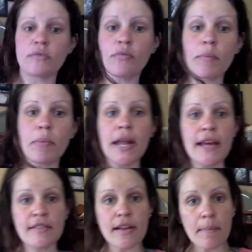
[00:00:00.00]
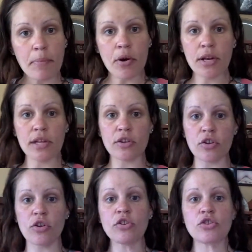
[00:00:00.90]
to replace and put in
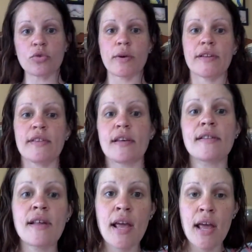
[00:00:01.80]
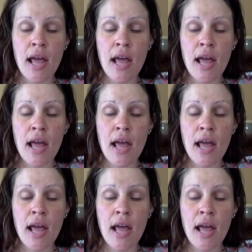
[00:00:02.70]
the good choices,